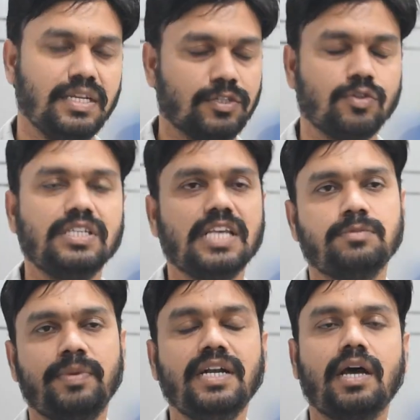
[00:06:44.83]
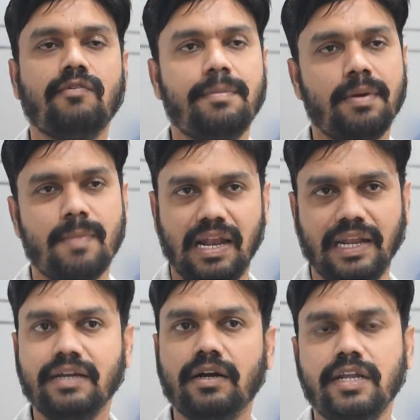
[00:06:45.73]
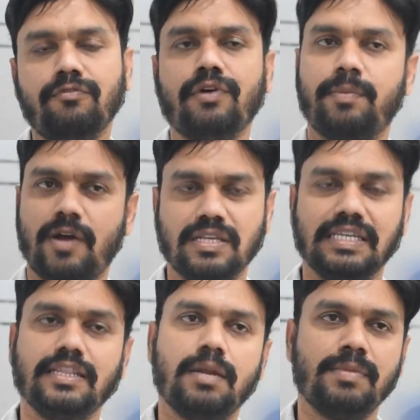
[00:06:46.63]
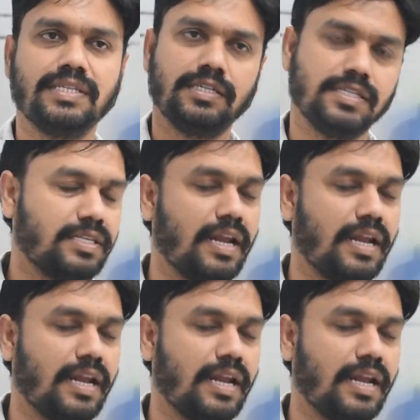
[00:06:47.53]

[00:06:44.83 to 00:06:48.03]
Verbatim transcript: So this has been developed by LinkedIn for processing their messages.